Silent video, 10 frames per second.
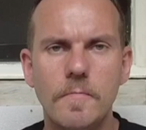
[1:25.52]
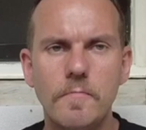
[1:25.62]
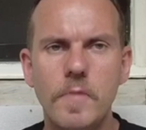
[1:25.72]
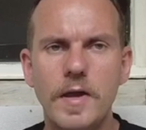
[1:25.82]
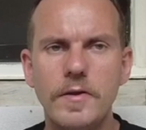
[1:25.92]

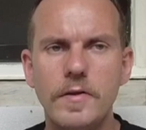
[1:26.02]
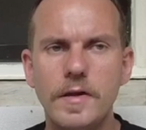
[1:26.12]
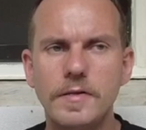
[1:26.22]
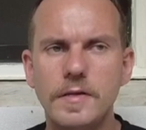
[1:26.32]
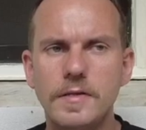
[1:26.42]
might not
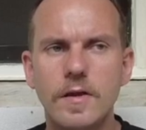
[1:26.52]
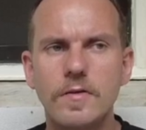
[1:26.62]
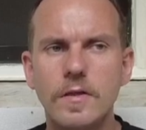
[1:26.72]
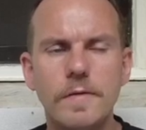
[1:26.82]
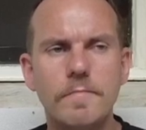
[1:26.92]

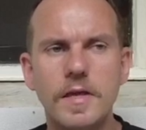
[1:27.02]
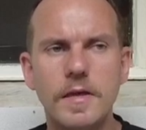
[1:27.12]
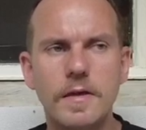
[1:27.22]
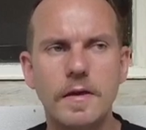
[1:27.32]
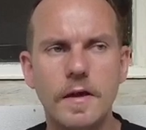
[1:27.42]
necessarily
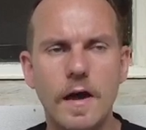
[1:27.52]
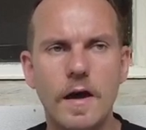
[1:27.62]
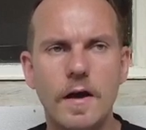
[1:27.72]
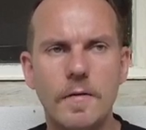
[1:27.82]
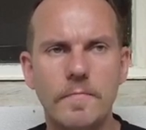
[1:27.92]
be
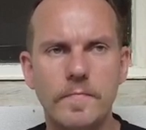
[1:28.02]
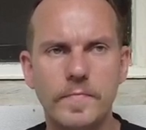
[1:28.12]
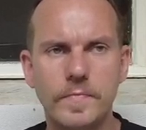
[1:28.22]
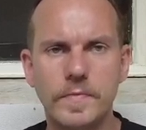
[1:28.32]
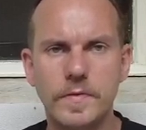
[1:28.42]

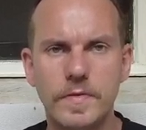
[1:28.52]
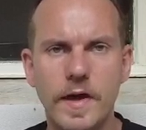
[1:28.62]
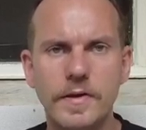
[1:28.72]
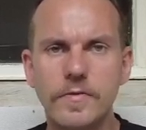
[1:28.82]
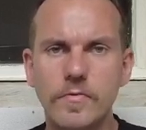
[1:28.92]

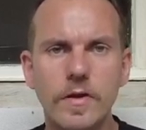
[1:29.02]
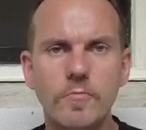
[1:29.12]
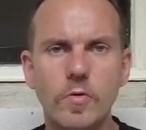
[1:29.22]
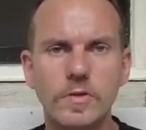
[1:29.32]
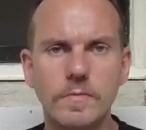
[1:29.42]
that
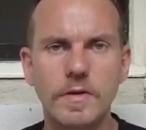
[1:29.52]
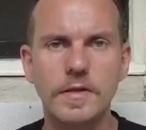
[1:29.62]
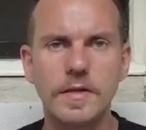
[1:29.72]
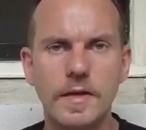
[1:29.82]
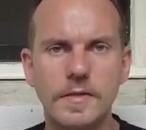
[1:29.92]
agreeable to
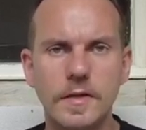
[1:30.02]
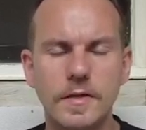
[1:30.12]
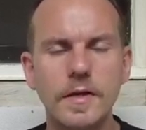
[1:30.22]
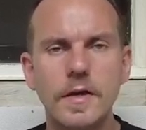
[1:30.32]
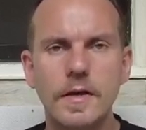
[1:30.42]
being
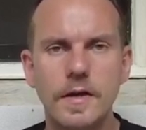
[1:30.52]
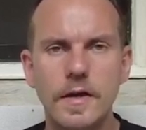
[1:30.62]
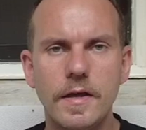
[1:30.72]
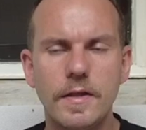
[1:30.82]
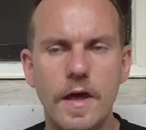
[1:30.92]
tested
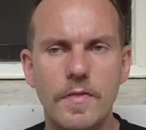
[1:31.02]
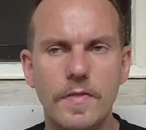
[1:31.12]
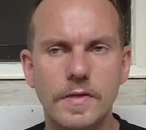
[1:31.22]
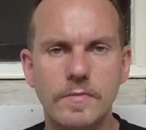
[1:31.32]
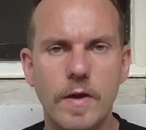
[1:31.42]
in
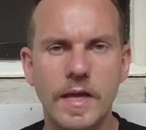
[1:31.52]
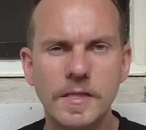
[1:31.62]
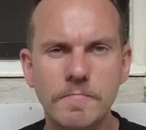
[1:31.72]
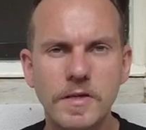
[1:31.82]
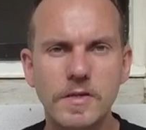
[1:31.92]
this way,
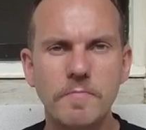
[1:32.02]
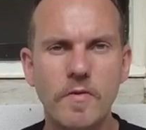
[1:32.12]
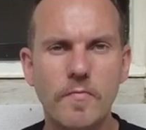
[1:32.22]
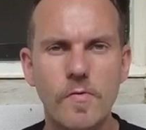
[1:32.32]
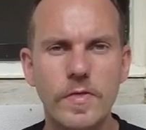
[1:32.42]
especially
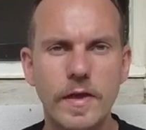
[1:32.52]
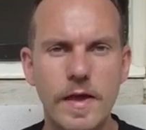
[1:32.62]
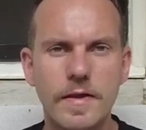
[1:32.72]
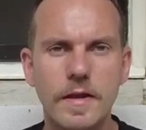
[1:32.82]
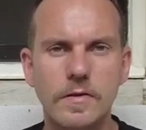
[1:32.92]
before they
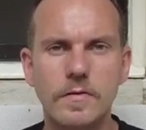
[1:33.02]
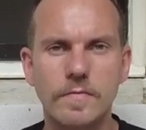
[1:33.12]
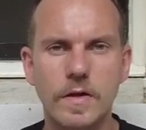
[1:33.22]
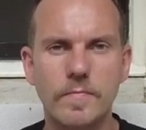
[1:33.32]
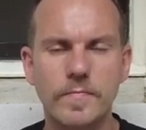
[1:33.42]
get an
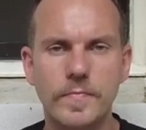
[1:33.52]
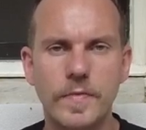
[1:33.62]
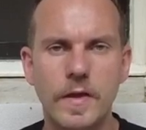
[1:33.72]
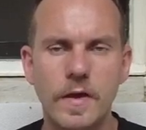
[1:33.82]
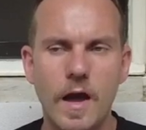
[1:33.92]
interview.
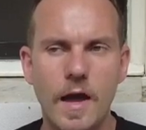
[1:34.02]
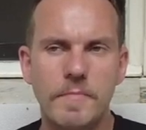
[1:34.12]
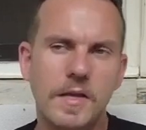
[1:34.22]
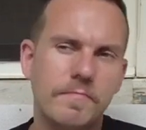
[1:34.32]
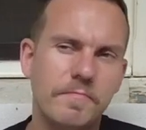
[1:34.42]
I
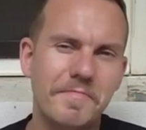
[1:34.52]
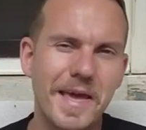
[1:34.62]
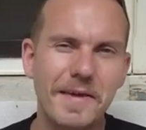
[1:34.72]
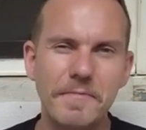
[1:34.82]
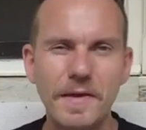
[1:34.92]
mean,
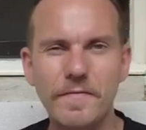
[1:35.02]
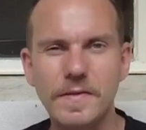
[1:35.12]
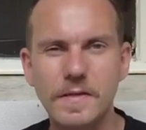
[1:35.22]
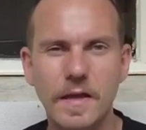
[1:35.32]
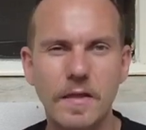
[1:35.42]
maybe if
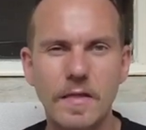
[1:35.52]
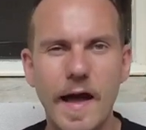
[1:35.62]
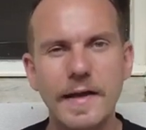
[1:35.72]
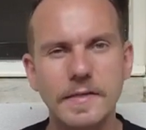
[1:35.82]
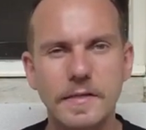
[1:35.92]
it's like a
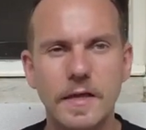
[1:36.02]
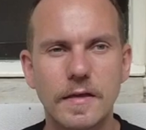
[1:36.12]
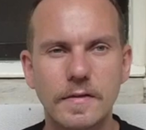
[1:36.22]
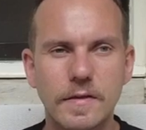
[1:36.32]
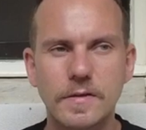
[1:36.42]
last
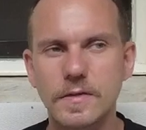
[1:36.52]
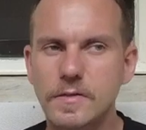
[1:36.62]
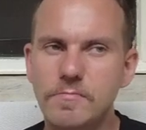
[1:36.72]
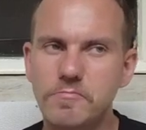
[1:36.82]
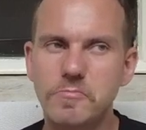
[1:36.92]
thing to just